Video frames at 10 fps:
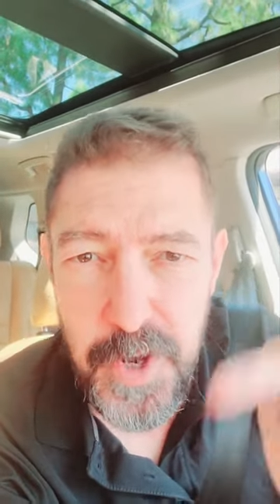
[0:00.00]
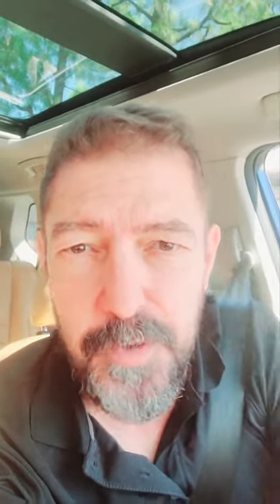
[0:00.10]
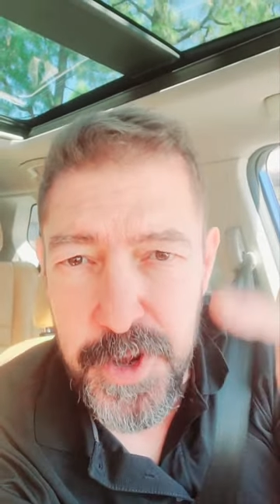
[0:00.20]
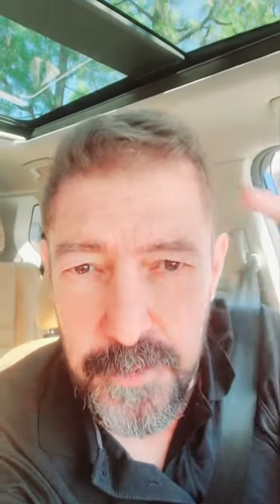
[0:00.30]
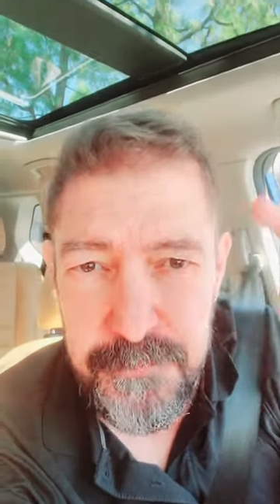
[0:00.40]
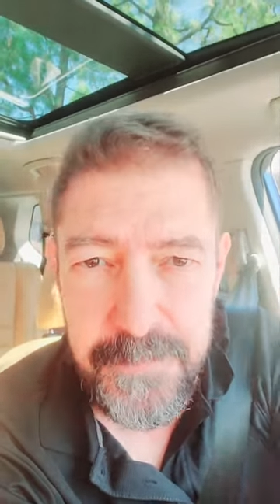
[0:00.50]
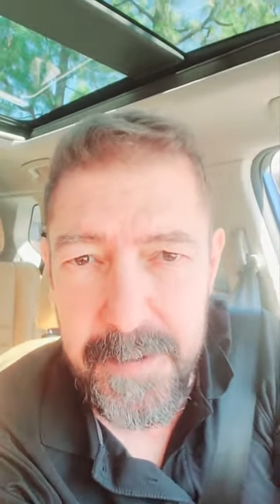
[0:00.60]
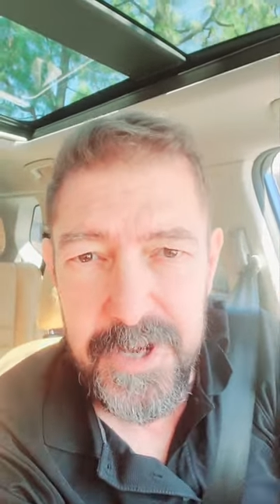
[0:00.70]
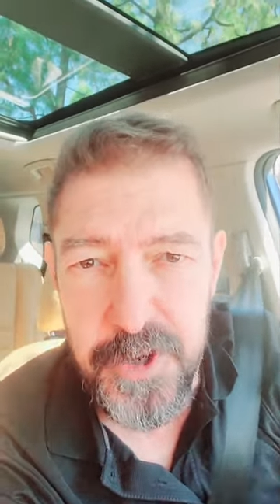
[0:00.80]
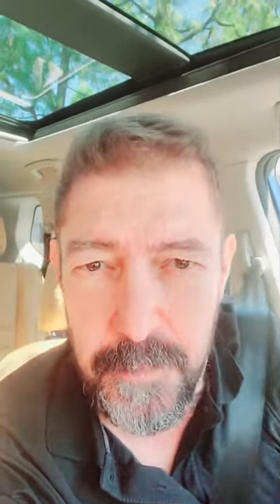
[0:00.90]
You, your
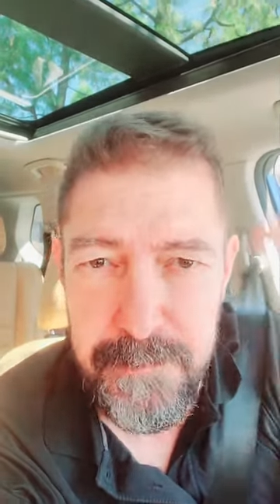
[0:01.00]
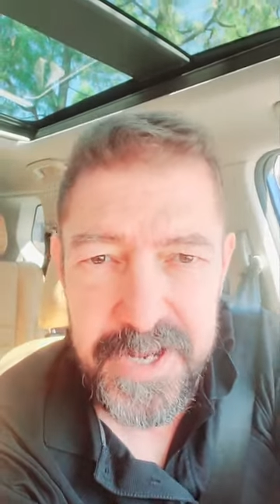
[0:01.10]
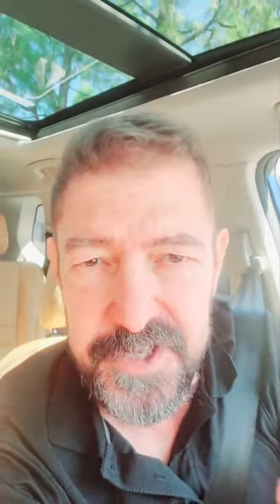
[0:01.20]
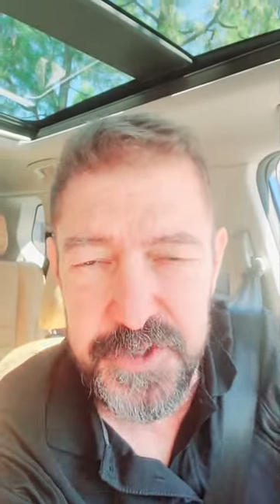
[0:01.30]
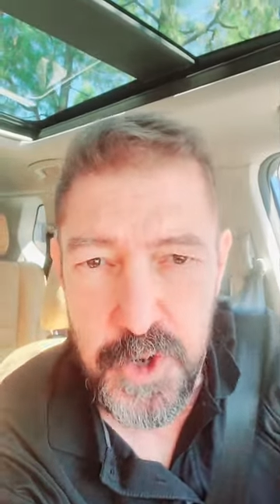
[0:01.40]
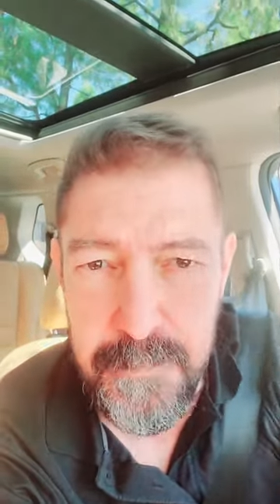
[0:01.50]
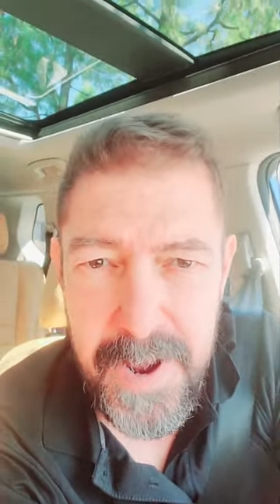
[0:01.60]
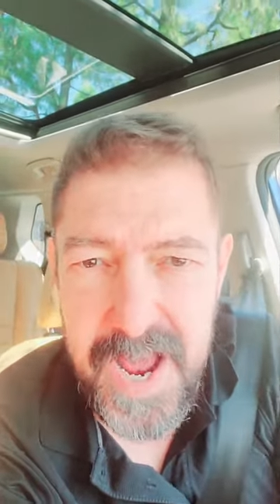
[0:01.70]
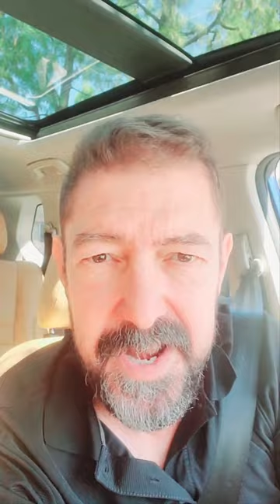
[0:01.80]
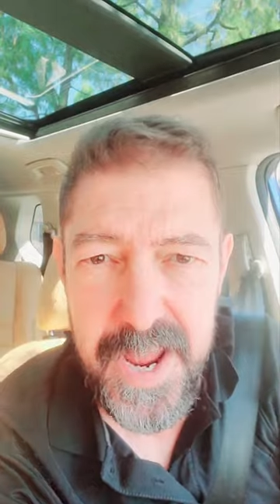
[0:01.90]
family, your business, your
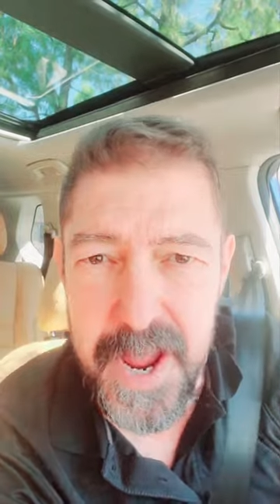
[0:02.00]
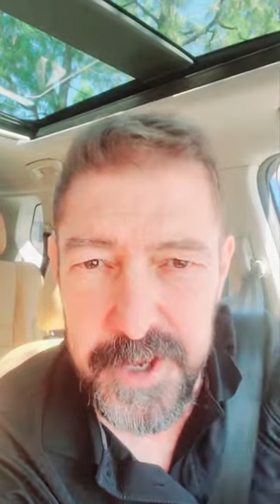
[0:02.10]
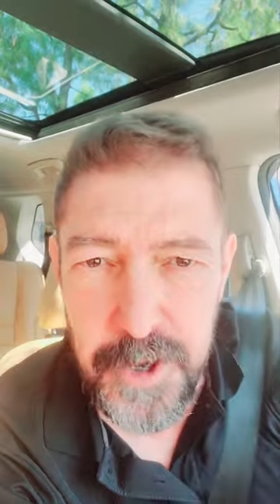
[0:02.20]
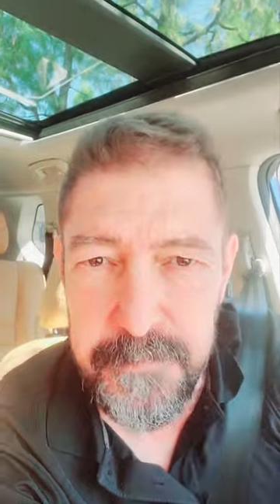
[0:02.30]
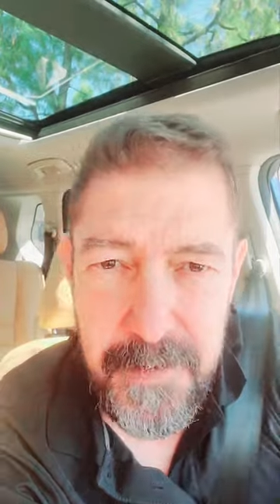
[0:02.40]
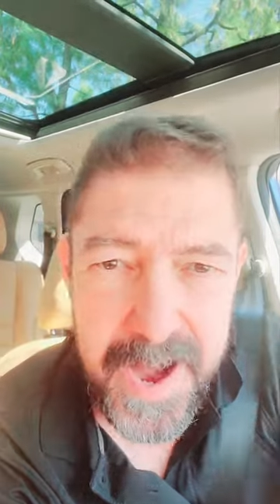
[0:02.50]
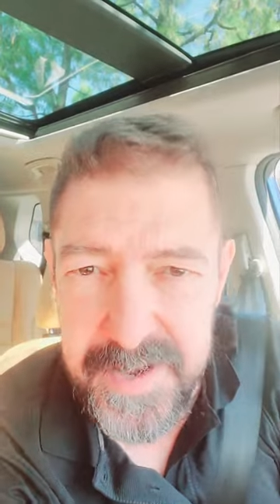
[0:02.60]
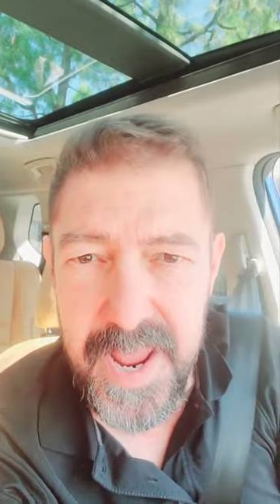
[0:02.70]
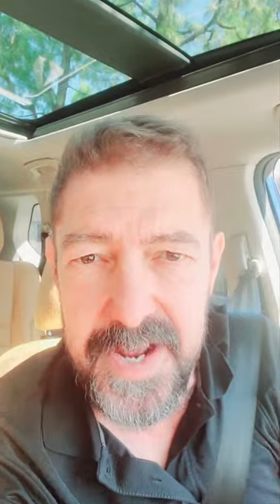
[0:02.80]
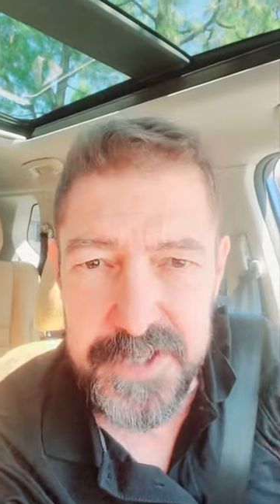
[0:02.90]
money, your
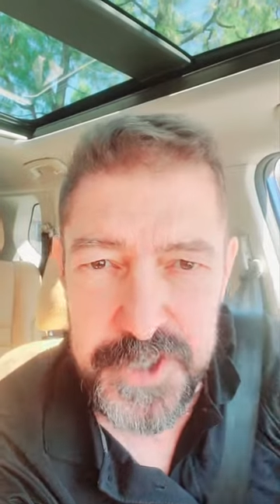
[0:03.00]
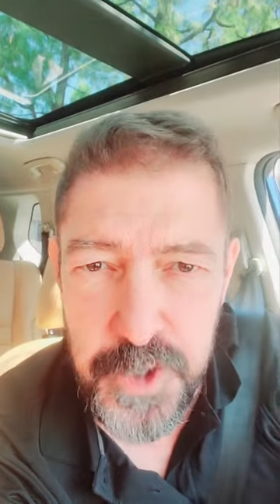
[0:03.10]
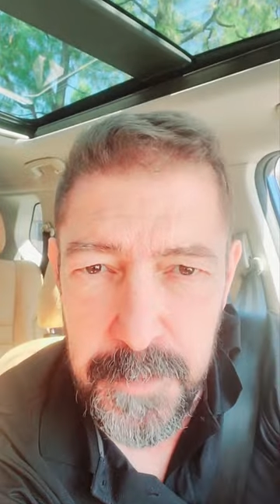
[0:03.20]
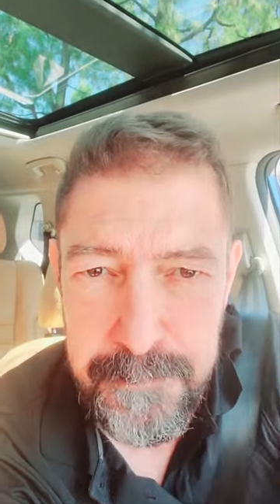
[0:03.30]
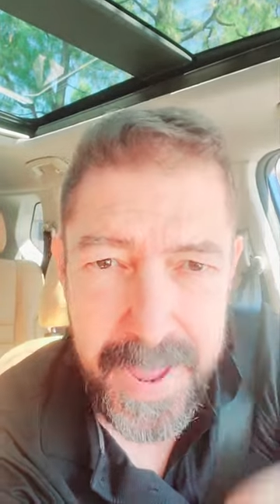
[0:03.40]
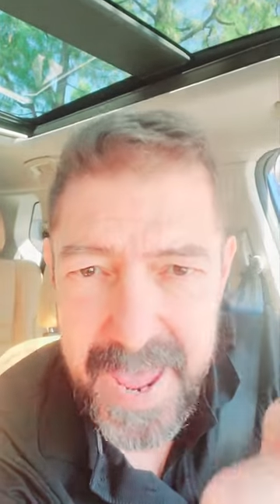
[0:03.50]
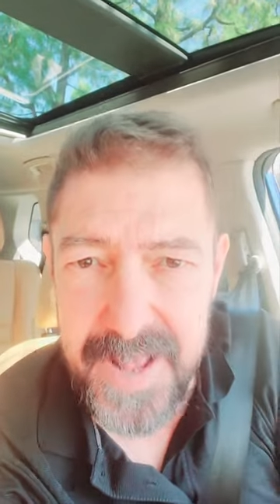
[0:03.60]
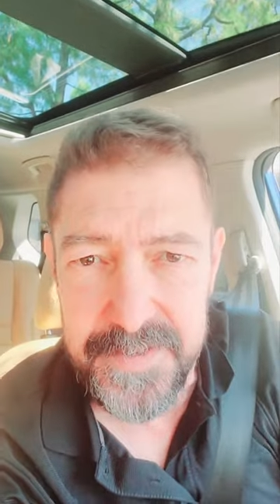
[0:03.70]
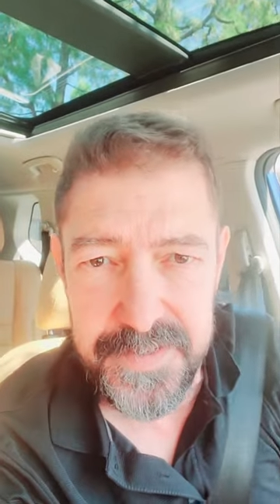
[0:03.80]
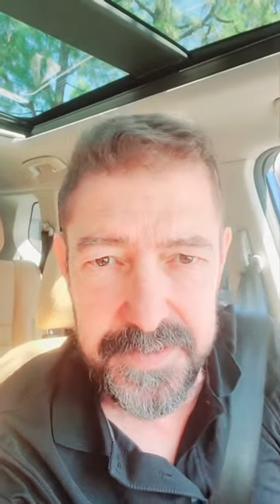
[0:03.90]
finances, your
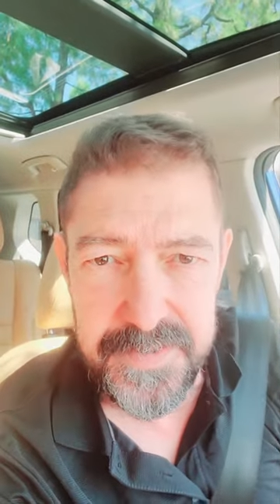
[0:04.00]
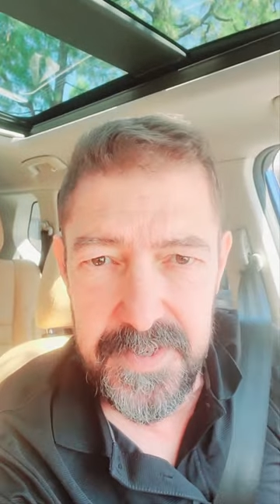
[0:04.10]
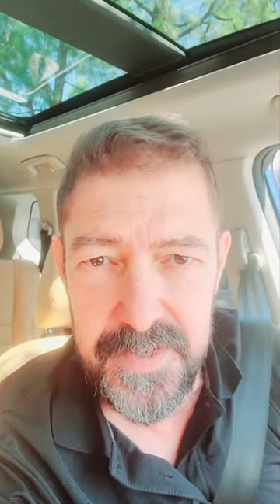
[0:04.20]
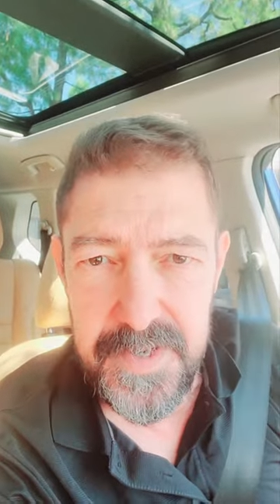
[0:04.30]
pets,